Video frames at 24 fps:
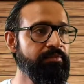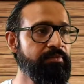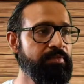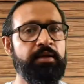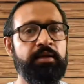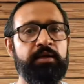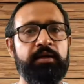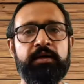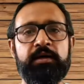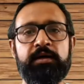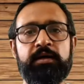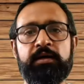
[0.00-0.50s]

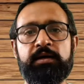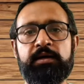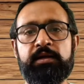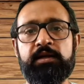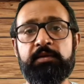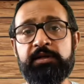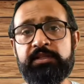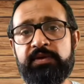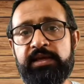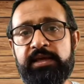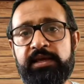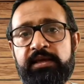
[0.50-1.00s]
Number
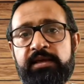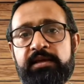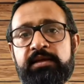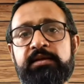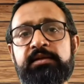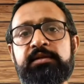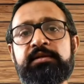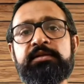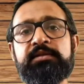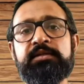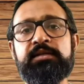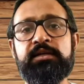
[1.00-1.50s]
3,
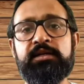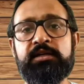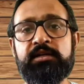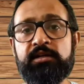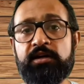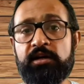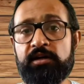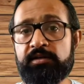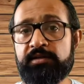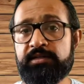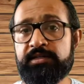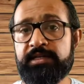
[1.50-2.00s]

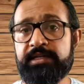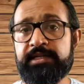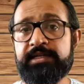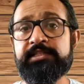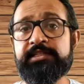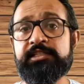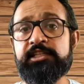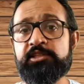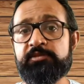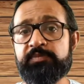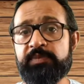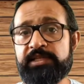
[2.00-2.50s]

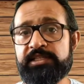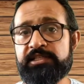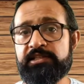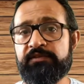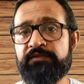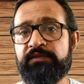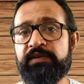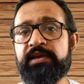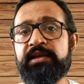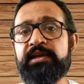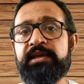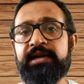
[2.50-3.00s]

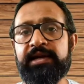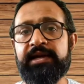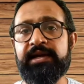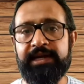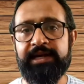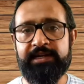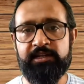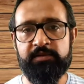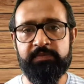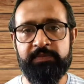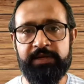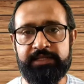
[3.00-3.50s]
context-specific handler
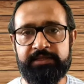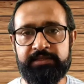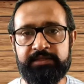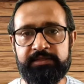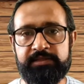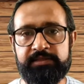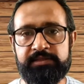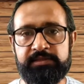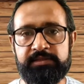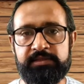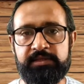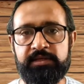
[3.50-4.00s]

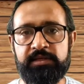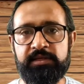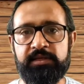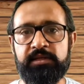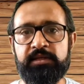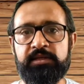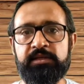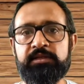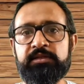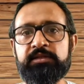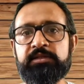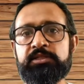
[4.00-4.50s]
methods.
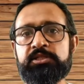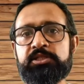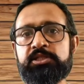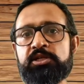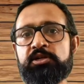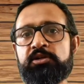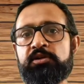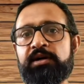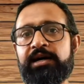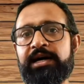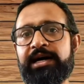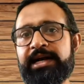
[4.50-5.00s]

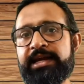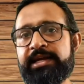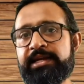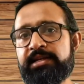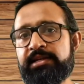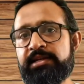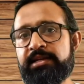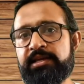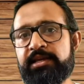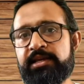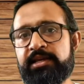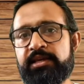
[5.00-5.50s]
So
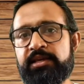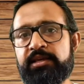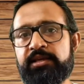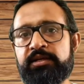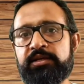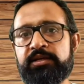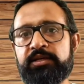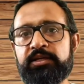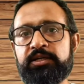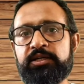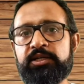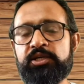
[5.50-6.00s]
ideally,
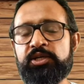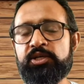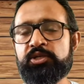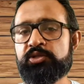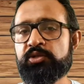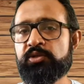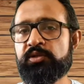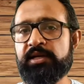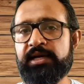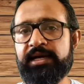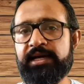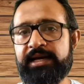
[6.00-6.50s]
you
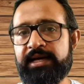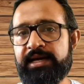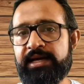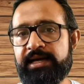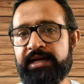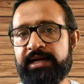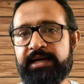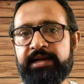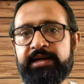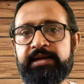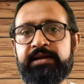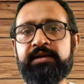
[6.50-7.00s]
should
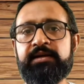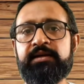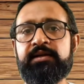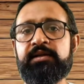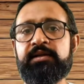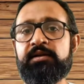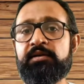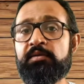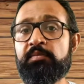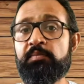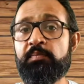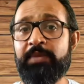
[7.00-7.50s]
add
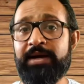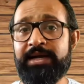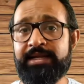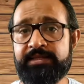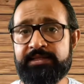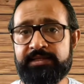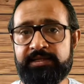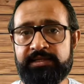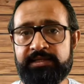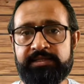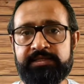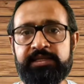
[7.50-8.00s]

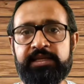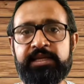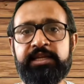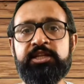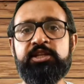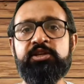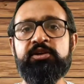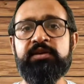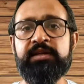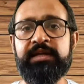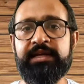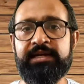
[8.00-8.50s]
methods in your
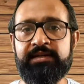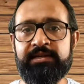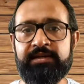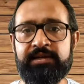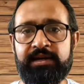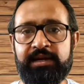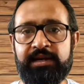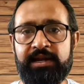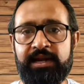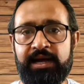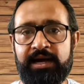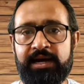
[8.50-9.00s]
handler
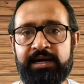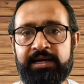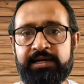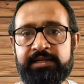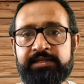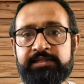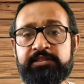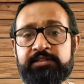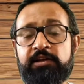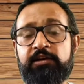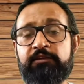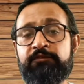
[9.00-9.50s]
class
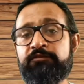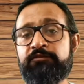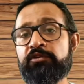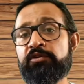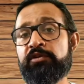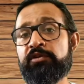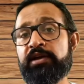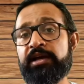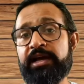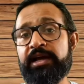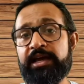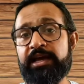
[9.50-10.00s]
for
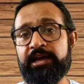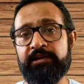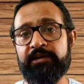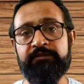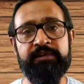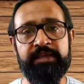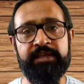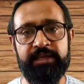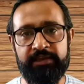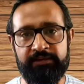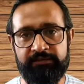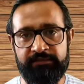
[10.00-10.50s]
every
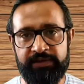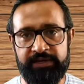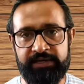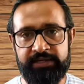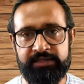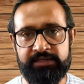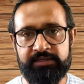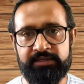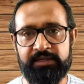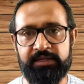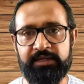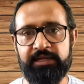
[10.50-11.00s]
event,
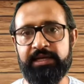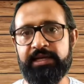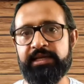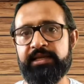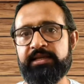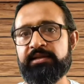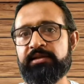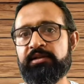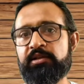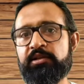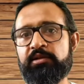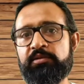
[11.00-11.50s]
like
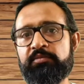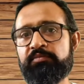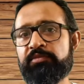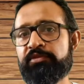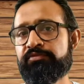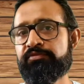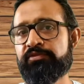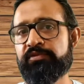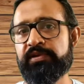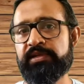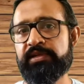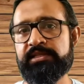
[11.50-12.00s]

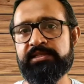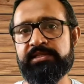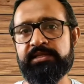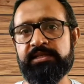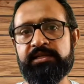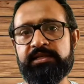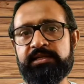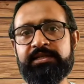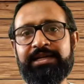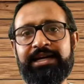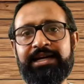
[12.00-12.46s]
before insert,